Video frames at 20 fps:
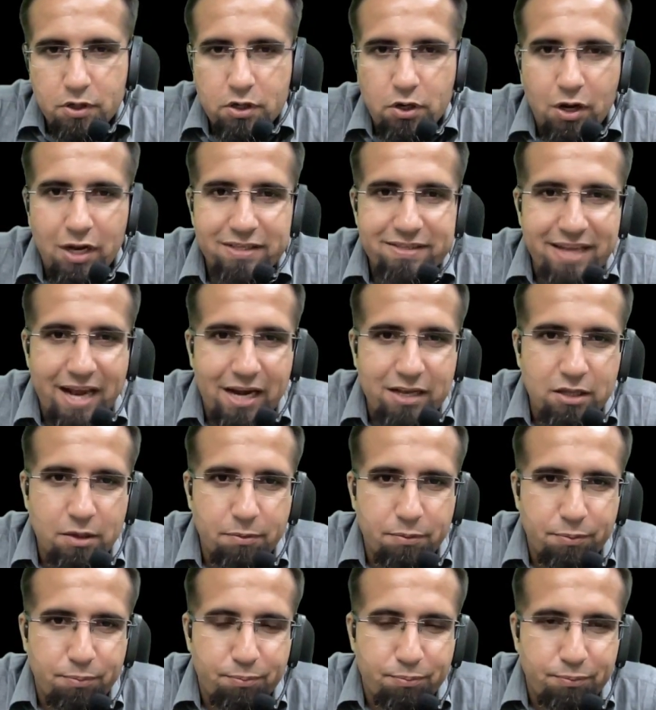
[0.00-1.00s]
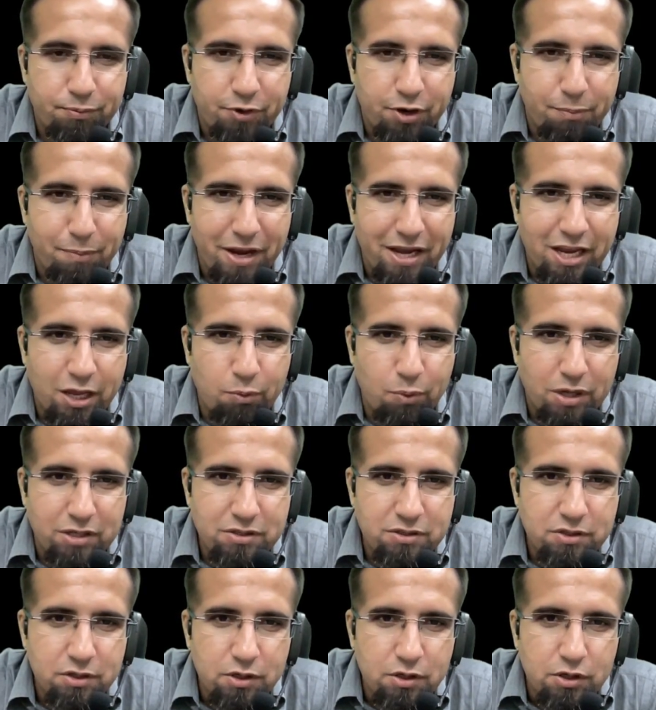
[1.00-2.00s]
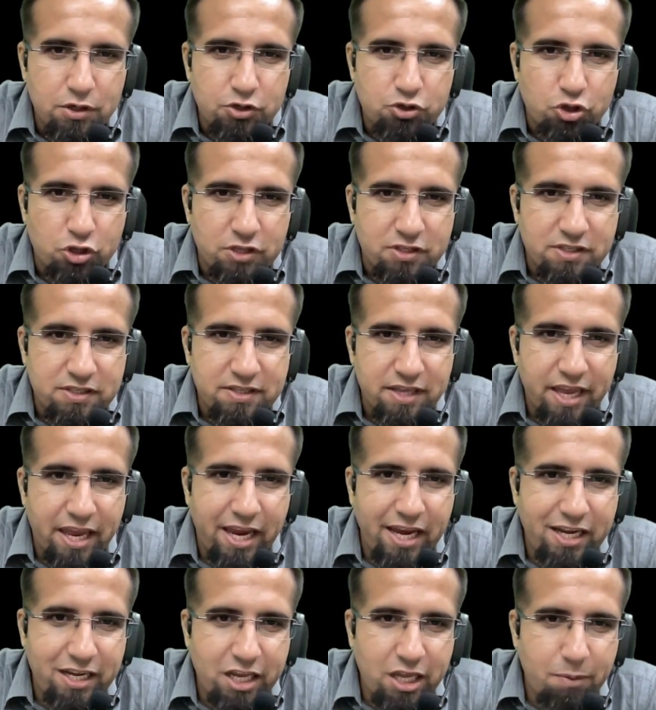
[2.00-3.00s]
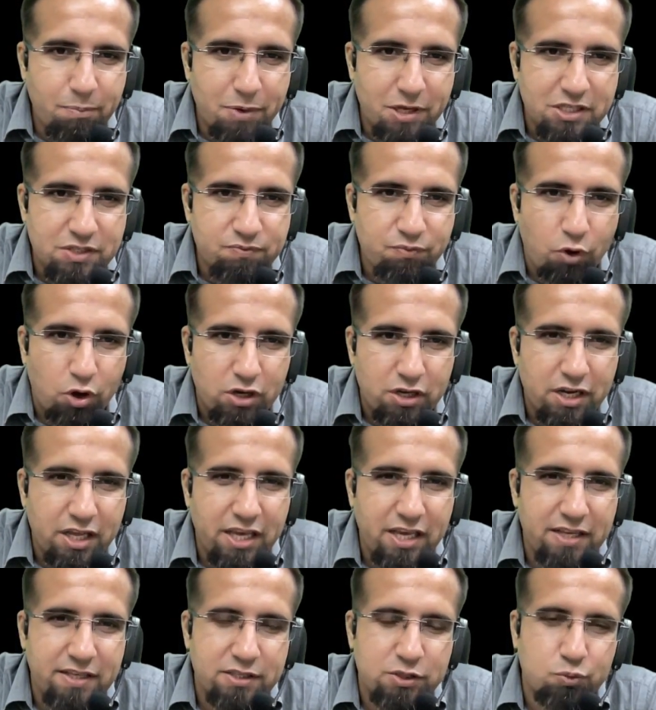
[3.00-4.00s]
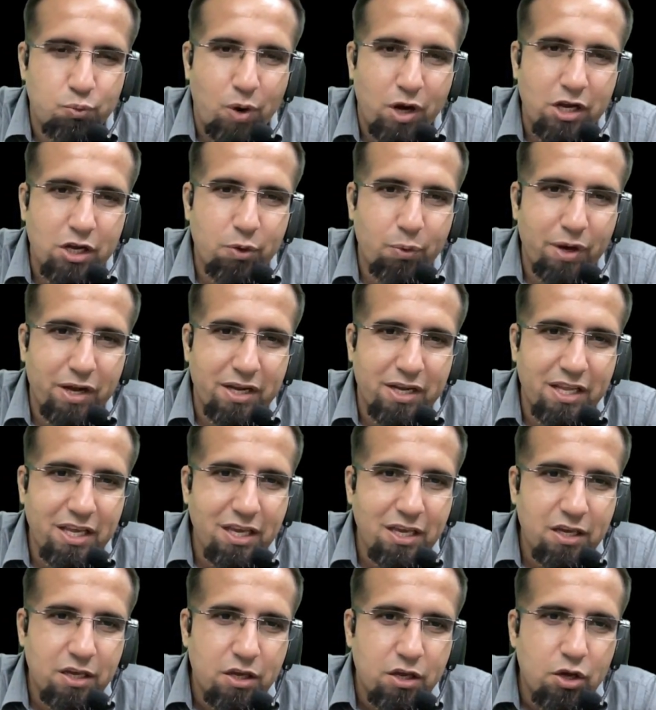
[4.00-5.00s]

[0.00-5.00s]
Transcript: Now let's add the remaining ones. So this is 80 plus 40 is 120.